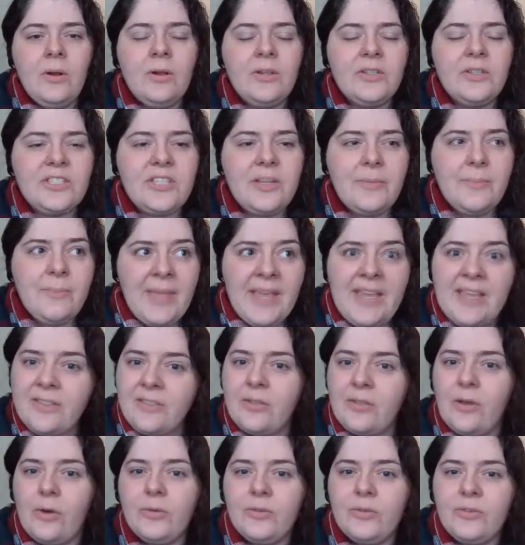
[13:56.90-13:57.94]
to
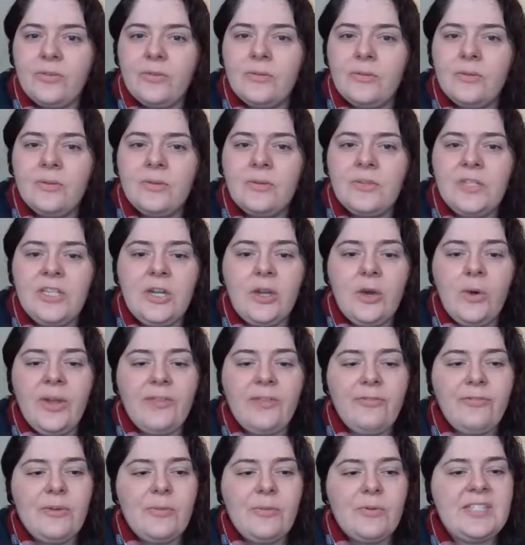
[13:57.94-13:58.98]
make those?
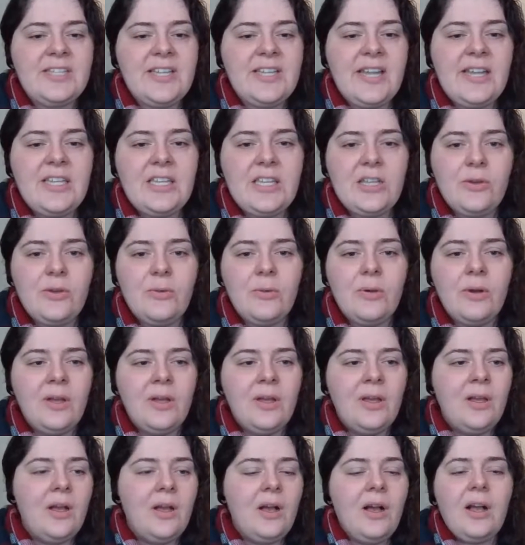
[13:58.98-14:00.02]
If it would take you
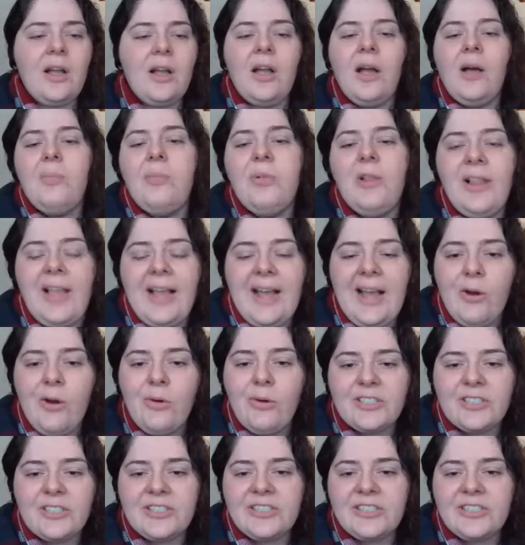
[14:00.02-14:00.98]
a couple hours